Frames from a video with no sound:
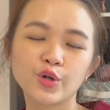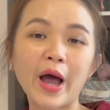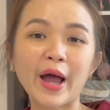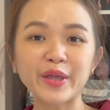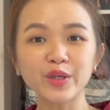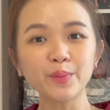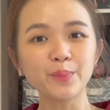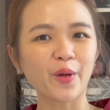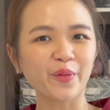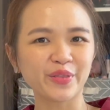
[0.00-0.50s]
are
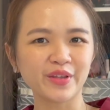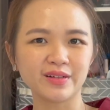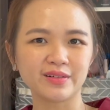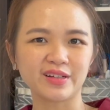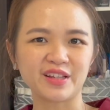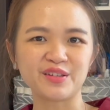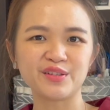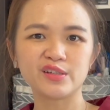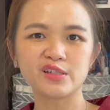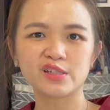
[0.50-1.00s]
you bonded
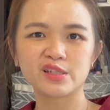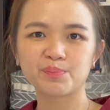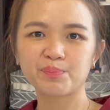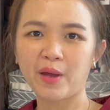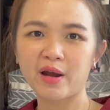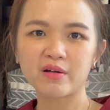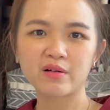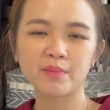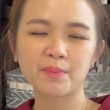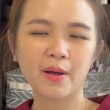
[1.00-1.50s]
in this
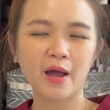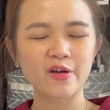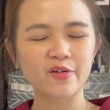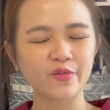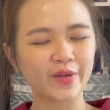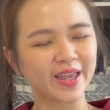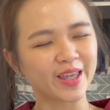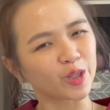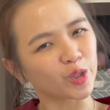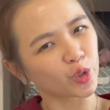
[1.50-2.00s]
Para
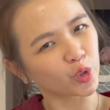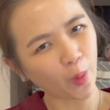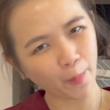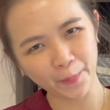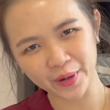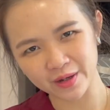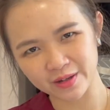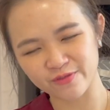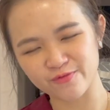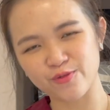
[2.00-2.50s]
Pathway?
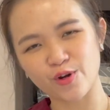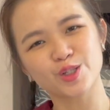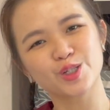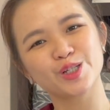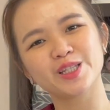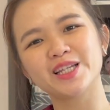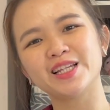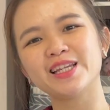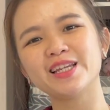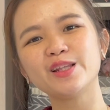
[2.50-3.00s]
Nope.
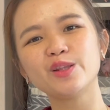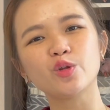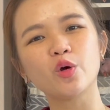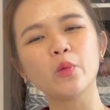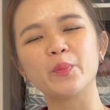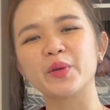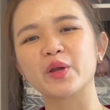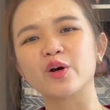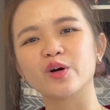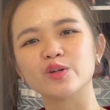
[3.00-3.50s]
Fortunately,
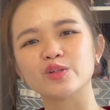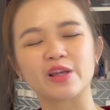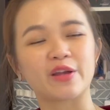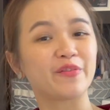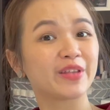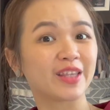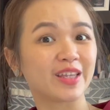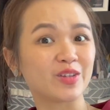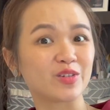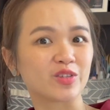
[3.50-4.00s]
nope, because
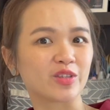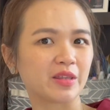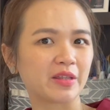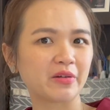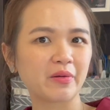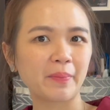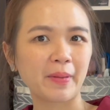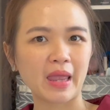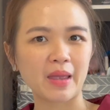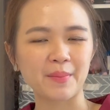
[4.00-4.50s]
everything is
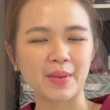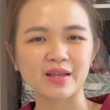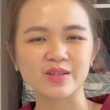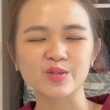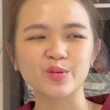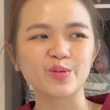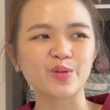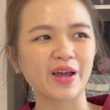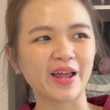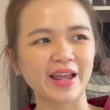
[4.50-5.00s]
sendiri pay ma.
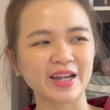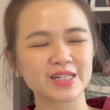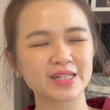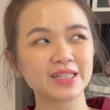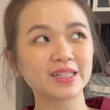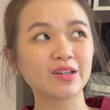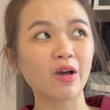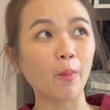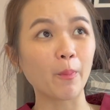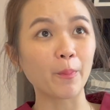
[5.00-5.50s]
So you're
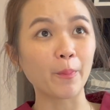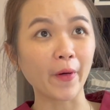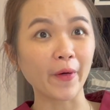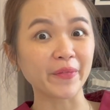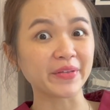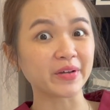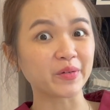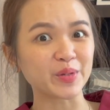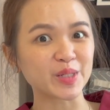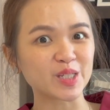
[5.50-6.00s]
actually not
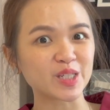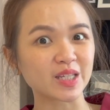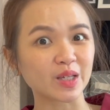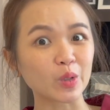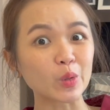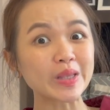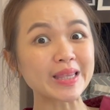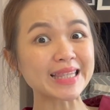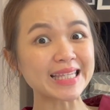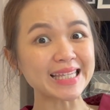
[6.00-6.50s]
bonded, which is a
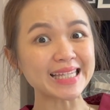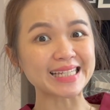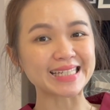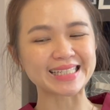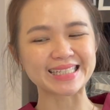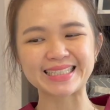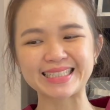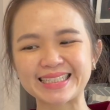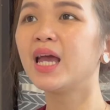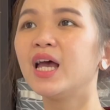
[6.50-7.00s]
good
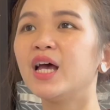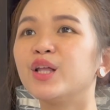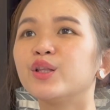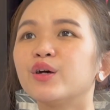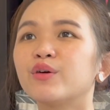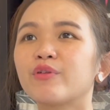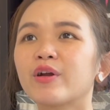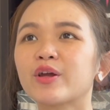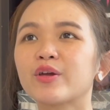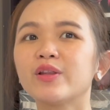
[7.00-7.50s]
thing.
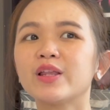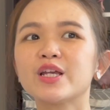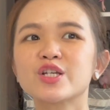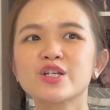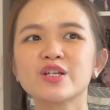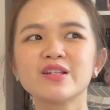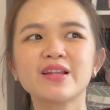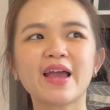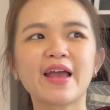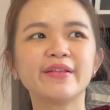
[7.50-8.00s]
The
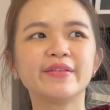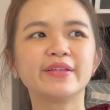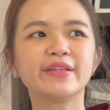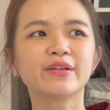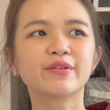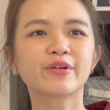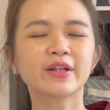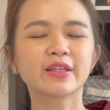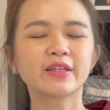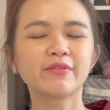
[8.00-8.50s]
regulation and the
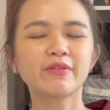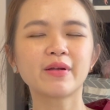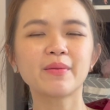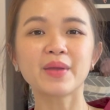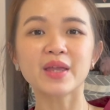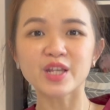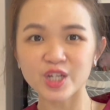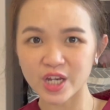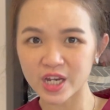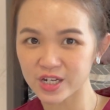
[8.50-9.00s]
criteria
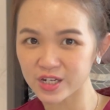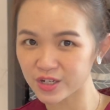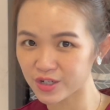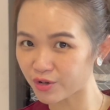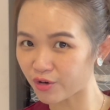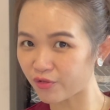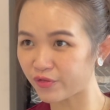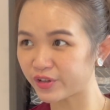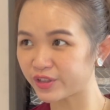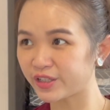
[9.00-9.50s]
may change
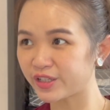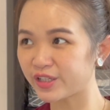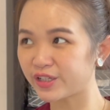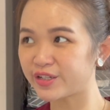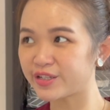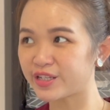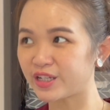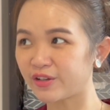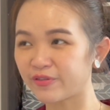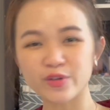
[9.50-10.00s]
over the
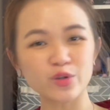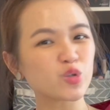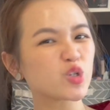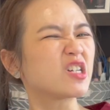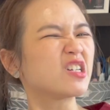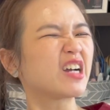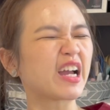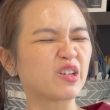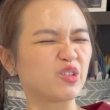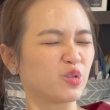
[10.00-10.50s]
years in the
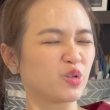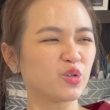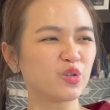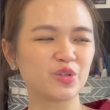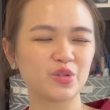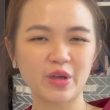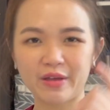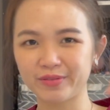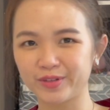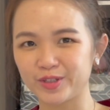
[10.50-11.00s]
future. I don't know,
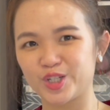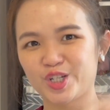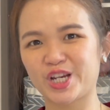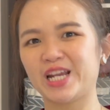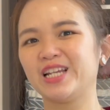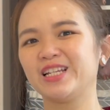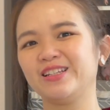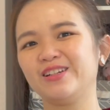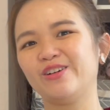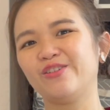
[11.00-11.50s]
you have to
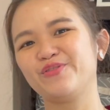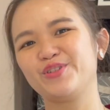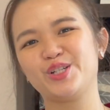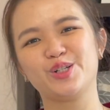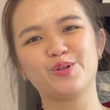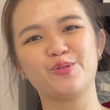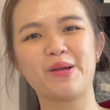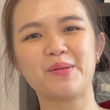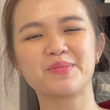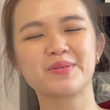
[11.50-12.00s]
check the
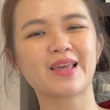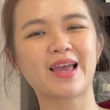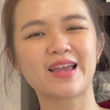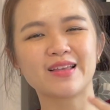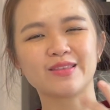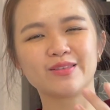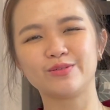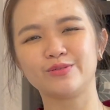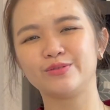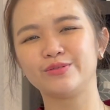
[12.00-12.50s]
official website
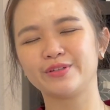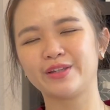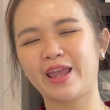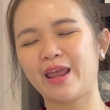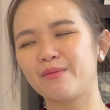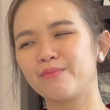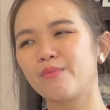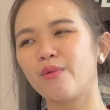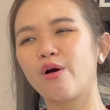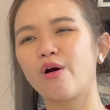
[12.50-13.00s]
to
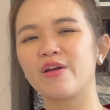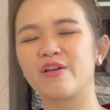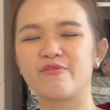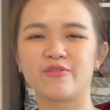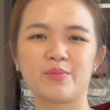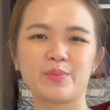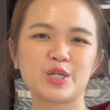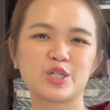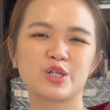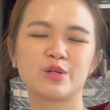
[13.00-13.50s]
get more
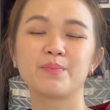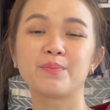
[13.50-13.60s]
information.